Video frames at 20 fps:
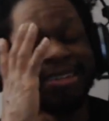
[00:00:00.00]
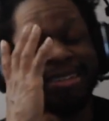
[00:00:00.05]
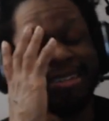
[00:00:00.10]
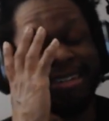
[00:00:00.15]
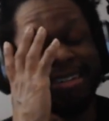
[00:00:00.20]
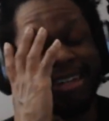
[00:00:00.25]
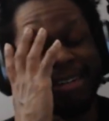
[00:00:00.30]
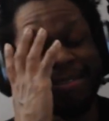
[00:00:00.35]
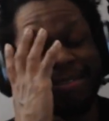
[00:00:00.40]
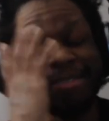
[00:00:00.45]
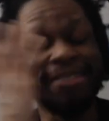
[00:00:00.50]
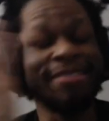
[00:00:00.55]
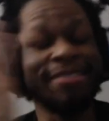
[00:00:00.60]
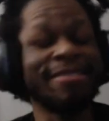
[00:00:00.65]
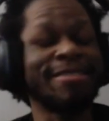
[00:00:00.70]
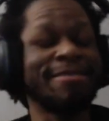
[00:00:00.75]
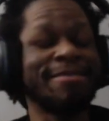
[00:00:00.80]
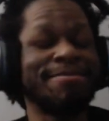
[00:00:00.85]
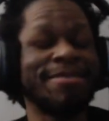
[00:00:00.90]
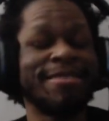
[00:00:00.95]
I feel like
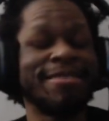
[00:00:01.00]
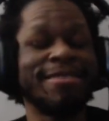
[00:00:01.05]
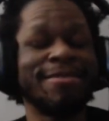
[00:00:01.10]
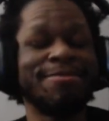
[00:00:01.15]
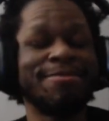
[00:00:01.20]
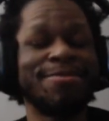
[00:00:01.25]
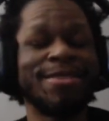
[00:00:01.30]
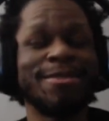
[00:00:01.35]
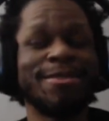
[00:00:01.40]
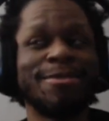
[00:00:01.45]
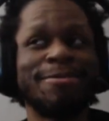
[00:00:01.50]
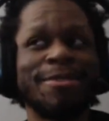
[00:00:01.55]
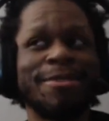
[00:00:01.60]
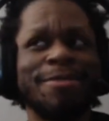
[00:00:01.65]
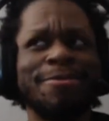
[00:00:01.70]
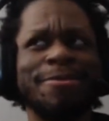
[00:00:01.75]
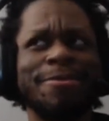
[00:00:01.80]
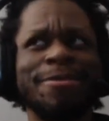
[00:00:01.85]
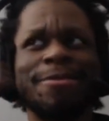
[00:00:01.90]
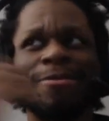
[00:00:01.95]
there's a way
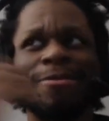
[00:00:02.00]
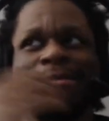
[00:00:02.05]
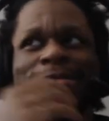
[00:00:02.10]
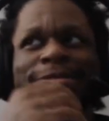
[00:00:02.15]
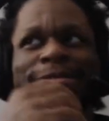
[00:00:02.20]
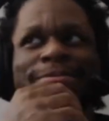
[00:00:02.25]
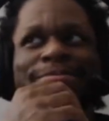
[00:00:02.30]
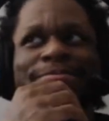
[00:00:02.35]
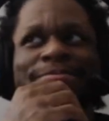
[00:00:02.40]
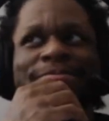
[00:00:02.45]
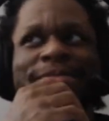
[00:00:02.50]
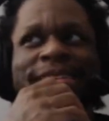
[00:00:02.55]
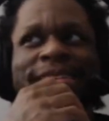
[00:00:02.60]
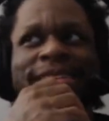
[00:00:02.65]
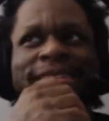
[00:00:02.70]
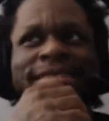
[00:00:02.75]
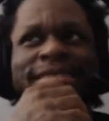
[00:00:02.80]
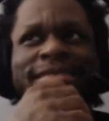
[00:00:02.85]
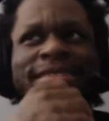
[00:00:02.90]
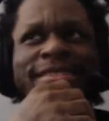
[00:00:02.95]
forward for them. They
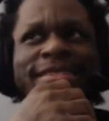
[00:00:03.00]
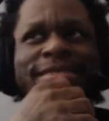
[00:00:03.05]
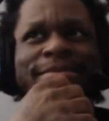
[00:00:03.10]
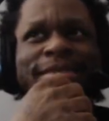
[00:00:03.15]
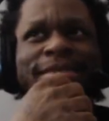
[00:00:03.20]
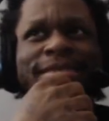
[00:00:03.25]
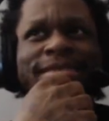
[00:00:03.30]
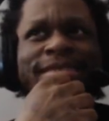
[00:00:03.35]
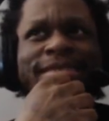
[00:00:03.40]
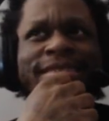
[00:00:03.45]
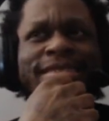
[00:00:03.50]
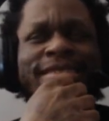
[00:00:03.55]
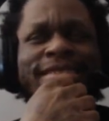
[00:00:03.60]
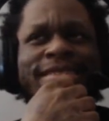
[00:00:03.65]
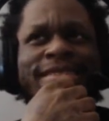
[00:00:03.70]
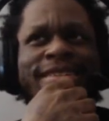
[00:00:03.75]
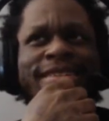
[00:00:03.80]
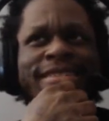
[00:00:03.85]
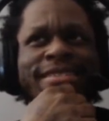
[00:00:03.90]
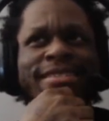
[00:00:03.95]
kind of talked about
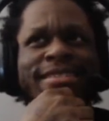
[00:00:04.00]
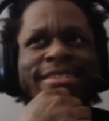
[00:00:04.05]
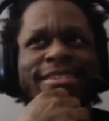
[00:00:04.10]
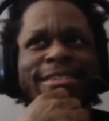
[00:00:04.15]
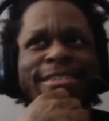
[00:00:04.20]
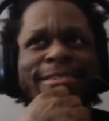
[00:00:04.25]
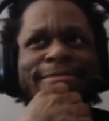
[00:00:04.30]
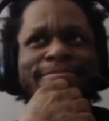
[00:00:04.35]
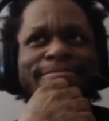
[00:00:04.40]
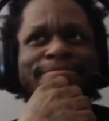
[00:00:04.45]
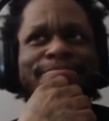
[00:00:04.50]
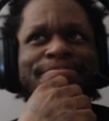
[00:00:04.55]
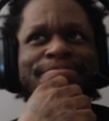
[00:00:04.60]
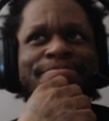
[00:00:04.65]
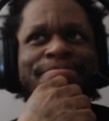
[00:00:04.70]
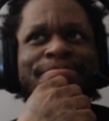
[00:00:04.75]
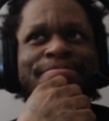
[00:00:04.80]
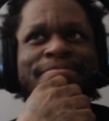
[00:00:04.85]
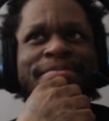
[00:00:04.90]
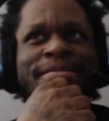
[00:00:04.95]
it on the
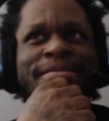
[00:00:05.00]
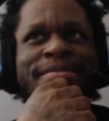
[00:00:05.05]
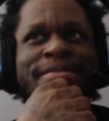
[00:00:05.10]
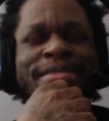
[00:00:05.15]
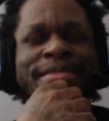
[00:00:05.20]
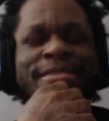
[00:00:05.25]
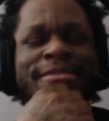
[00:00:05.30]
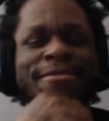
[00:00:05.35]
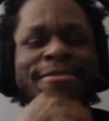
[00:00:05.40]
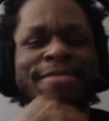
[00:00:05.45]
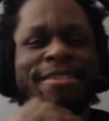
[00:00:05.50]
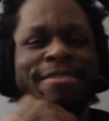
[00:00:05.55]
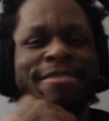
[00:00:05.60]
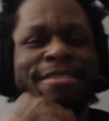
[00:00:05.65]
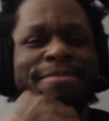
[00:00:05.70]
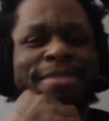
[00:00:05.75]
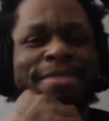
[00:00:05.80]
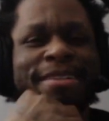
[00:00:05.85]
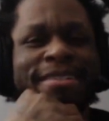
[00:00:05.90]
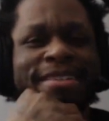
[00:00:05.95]
Digital
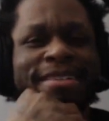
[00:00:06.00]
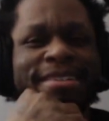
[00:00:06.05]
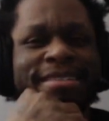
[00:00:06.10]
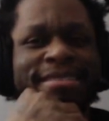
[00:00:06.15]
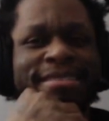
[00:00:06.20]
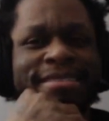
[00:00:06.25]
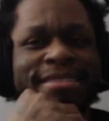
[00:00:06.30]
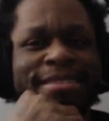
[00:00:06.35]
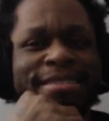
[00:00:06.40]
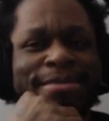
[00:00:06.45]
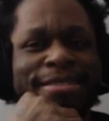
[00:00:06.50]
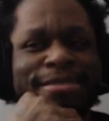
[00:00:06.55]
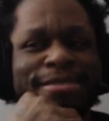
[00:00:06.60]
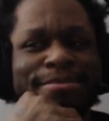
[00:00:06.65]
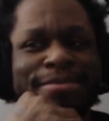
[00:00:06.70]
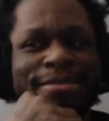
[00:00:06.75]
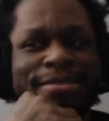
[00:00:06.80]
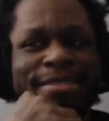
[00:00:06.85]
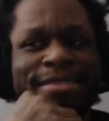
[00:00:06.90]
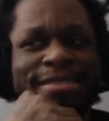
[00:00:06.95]
Foundry podcast. They made some
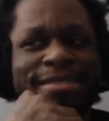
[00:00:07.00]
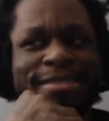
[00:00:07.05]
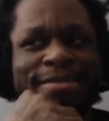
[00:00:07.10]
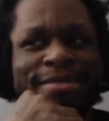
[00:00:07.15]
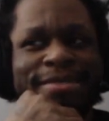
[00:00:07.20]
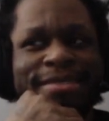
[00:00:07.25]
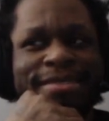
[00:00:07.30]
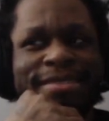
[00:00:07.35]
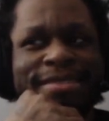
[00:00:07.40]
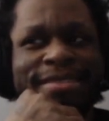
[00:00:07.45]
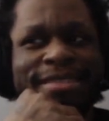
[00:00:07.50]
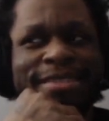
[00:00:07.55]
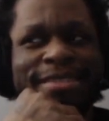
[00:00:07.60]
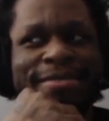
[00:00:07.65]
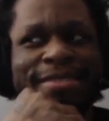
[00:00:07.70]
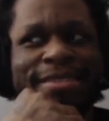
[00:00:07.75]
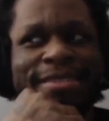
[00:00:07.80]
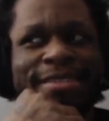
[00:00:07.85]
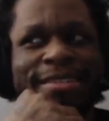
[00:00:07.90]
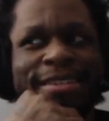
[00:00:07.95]
points as far as like
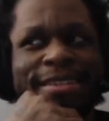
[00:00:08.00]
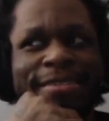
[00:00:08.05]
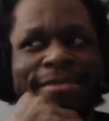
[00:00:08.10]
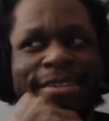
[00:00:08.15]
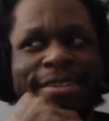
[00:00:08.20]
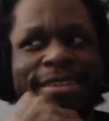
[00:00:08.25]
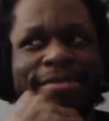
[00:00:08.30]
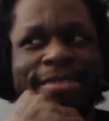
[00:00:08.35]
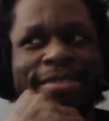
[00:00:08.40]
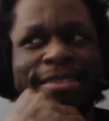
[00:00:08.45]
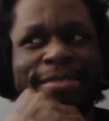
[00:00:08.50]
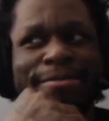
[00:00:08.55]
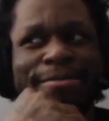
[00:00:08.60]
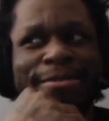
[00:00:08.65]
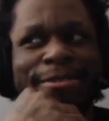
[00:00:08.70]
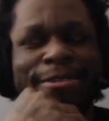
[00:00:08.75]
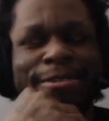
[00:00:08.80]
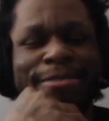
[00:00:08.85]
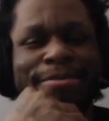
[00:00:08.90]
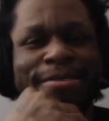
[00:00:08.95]
if they could ever have like a
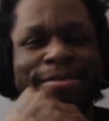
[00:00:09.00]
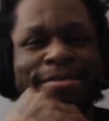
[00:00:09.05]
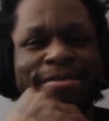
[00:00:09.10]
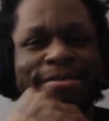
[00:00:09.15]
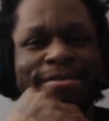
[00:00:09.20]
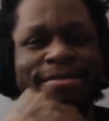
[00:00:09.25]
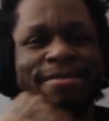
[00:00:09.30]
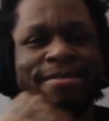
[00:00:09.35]
more open